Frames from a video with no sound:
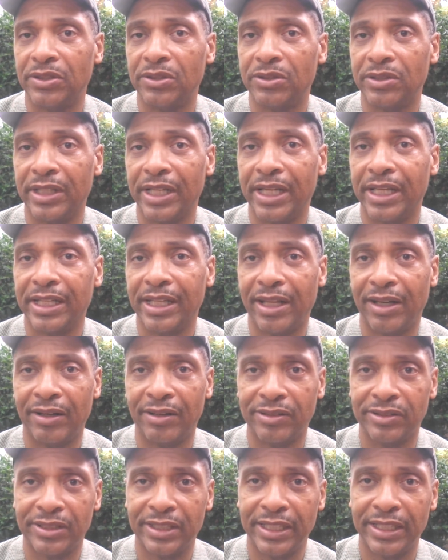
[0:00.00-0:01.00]
using it in
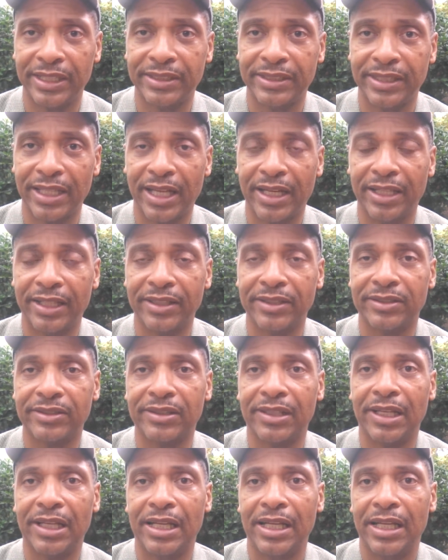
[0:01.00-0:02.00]
inner city settings.